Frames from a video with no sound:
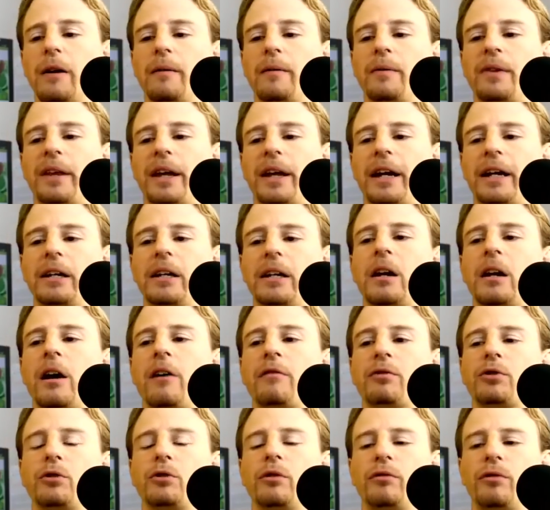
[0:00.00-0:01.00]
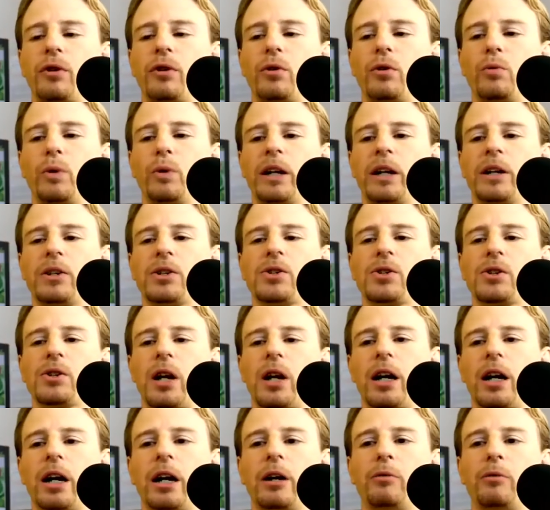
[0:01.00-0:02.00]
Then after a few weeks,
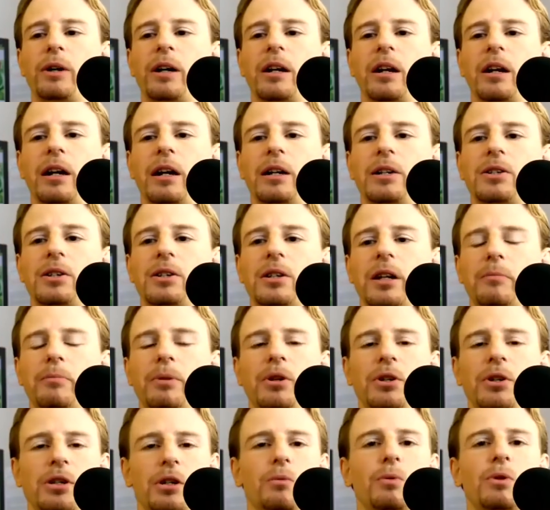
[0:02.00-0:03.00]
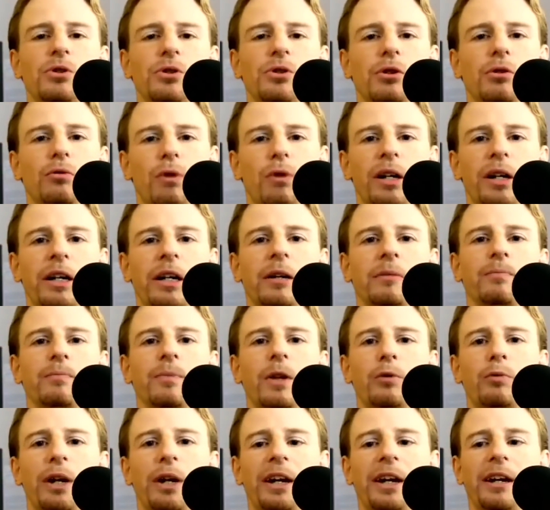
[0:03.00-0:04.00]
I realized that because I was still running
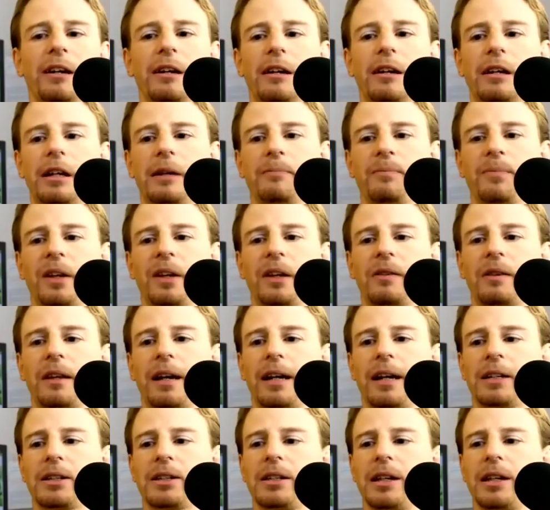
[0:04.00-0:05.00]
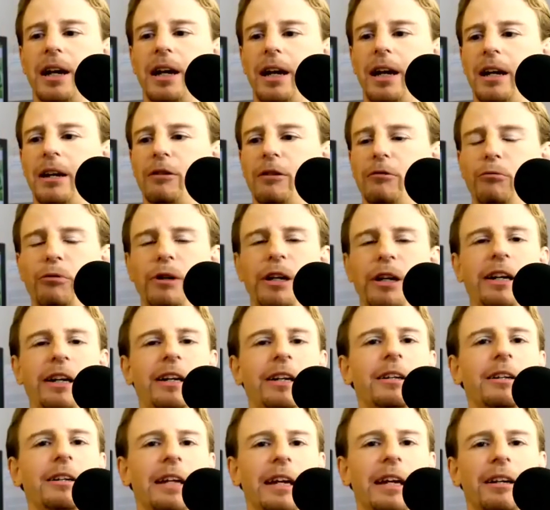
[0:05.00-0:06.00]
regularly, that that
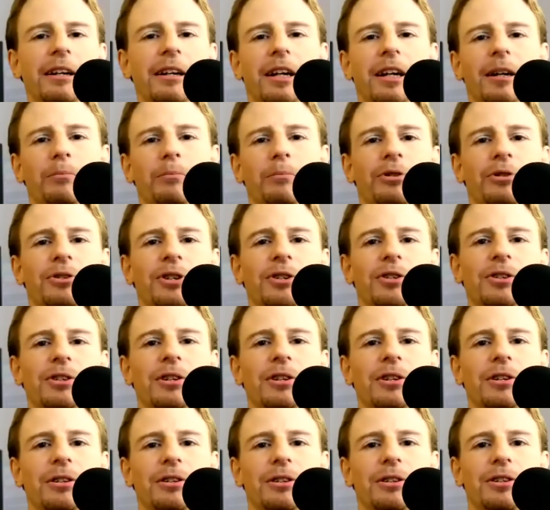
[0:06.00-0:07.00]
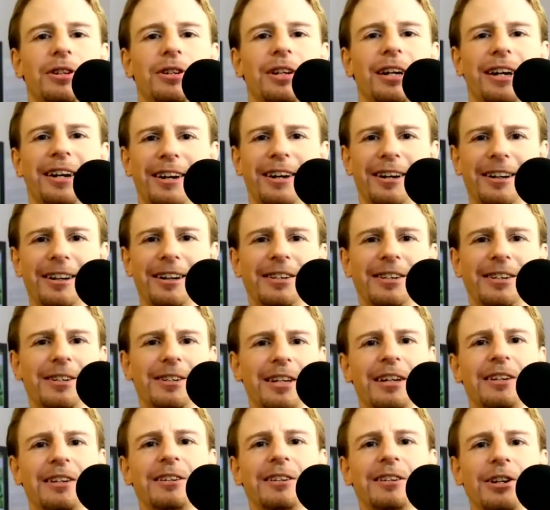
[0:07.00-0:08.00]
really niggling, persistent Achilles
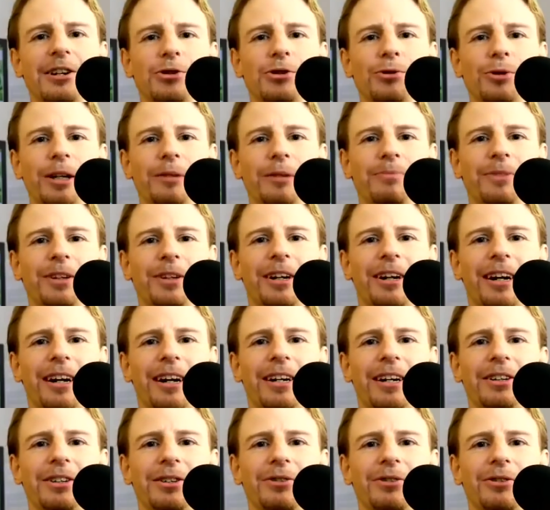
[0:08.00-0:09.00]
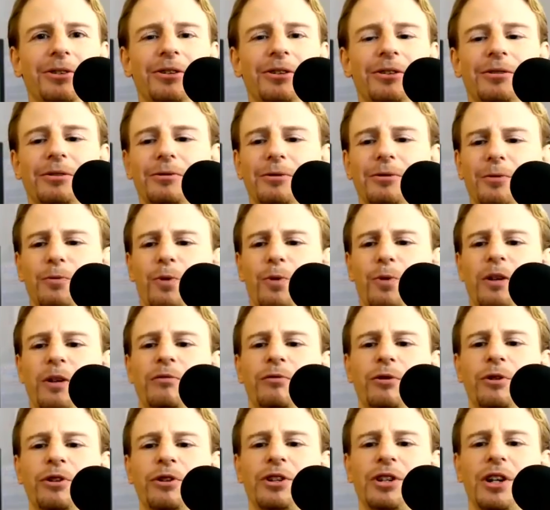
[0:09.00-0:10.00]
tendon injury that I had on one
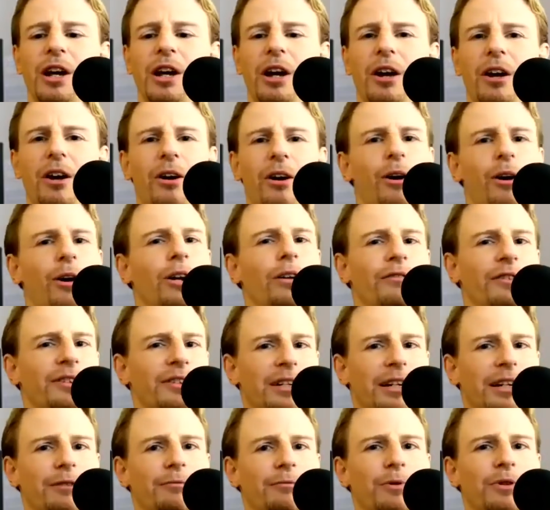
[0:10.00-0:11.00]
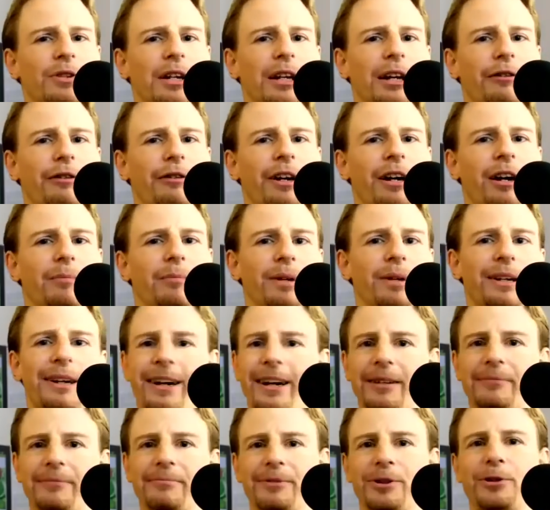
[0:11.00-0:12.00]
foot all of a sudden was clearing up. And
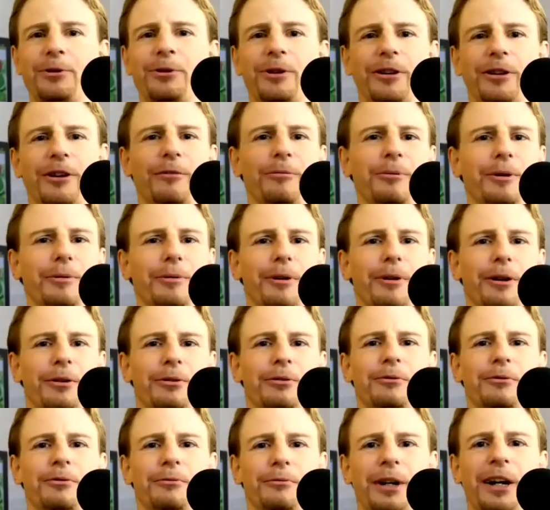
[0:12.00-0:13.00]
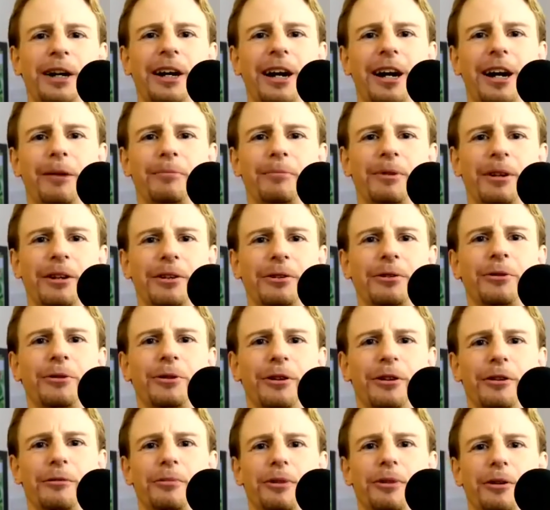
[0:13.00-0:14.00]
I know a little bit about rehab and I know a
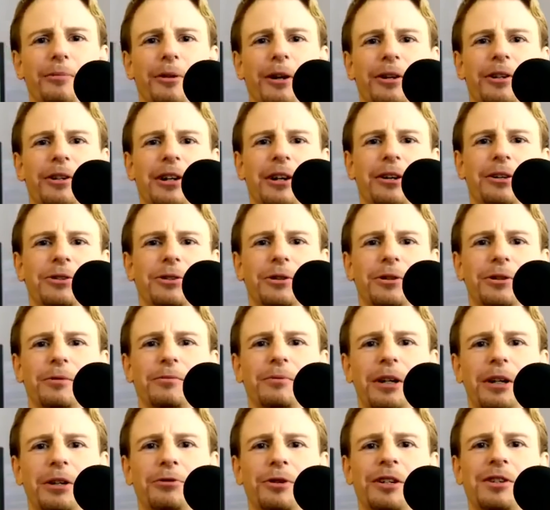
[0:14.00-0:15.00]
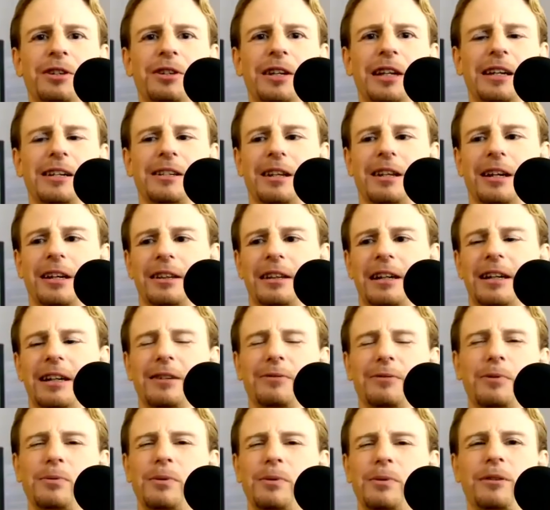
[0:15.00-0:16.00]
little bit about how to address things like that. And
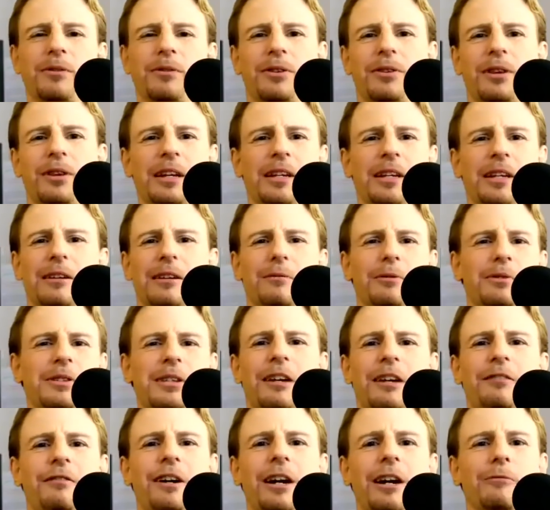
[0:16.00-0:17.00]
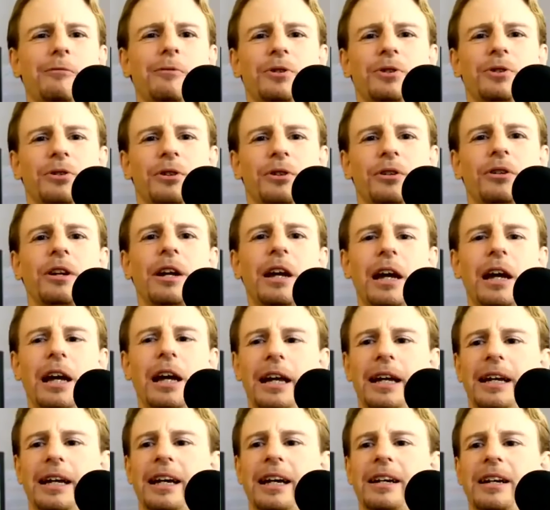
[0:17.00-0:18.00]
it was one of the things I was never able to
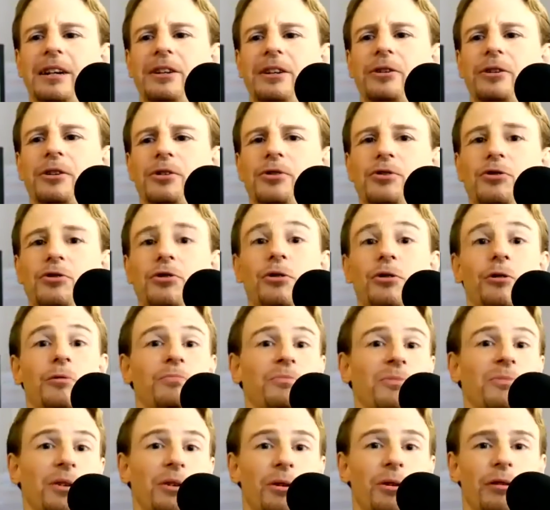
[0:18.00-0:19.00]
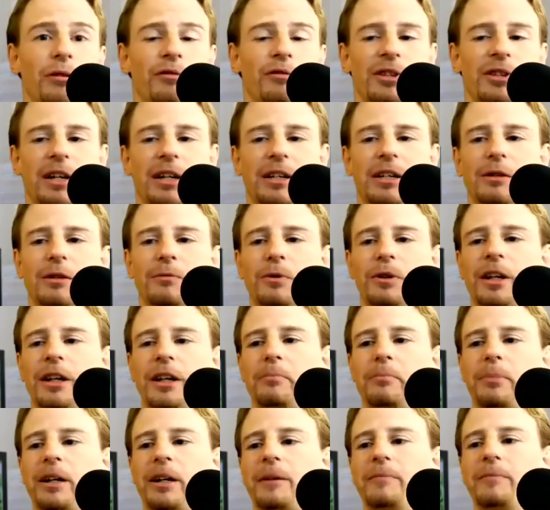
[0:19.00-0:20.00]
get under control. All of a sudden, it would
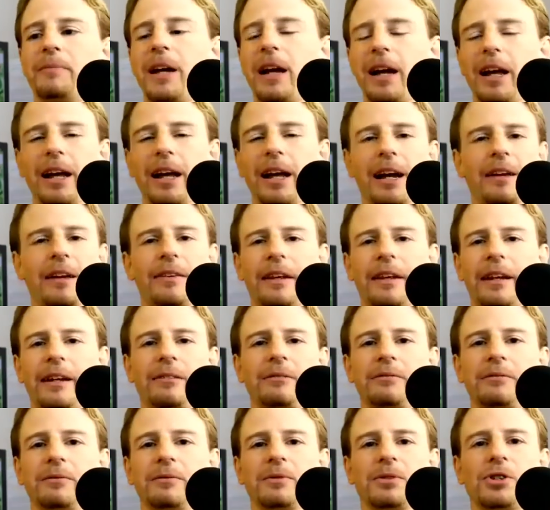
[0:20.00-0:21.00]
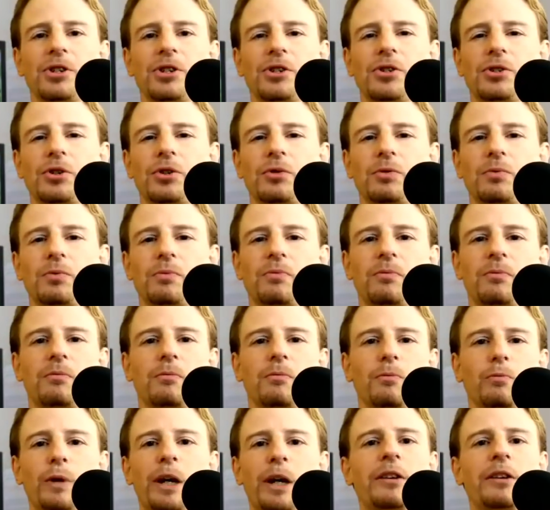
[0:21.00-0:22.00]
get better. And then just
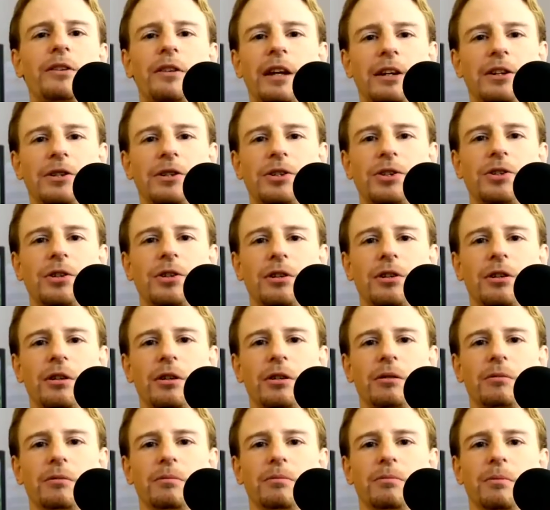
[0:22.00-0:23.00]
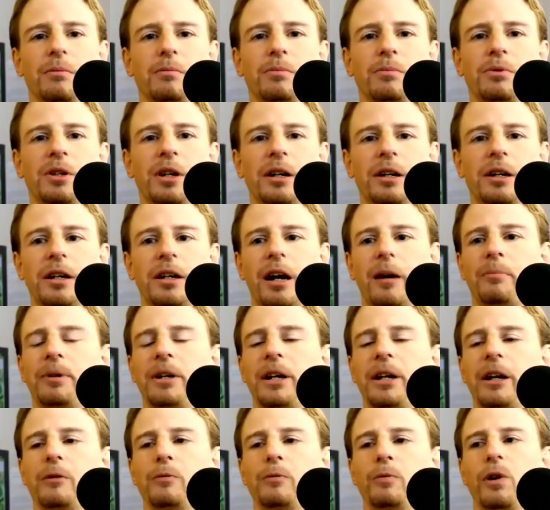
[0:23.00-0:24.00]
weird things uh, started
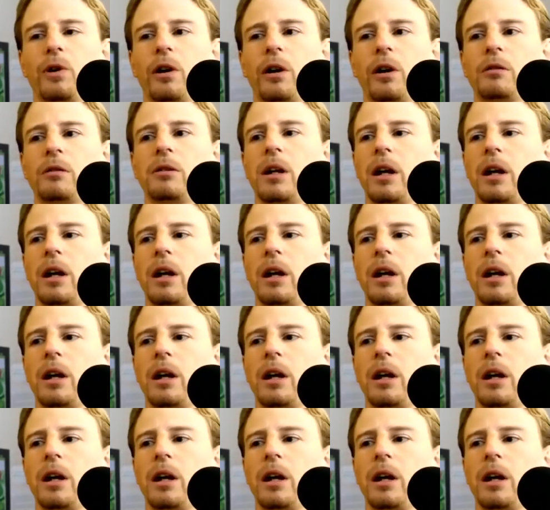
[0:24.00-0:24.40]
happening where